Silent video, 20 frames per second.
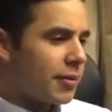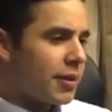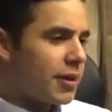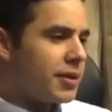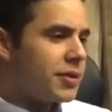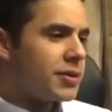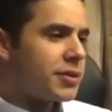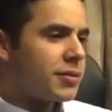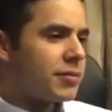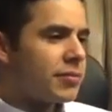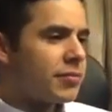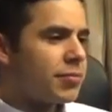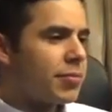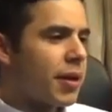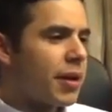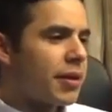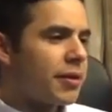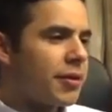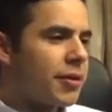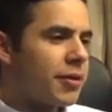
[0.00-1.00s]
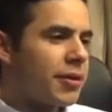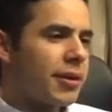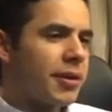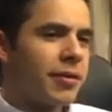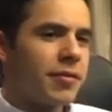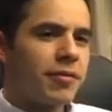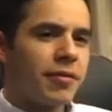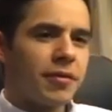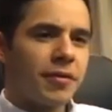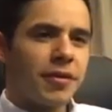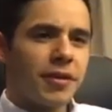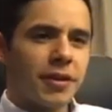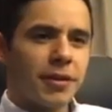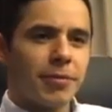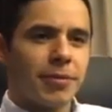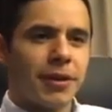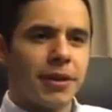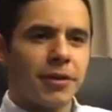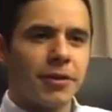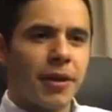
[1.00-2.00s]
He's probably the only
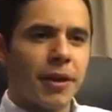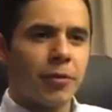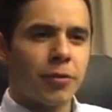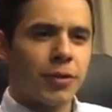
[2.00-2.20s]
Filipino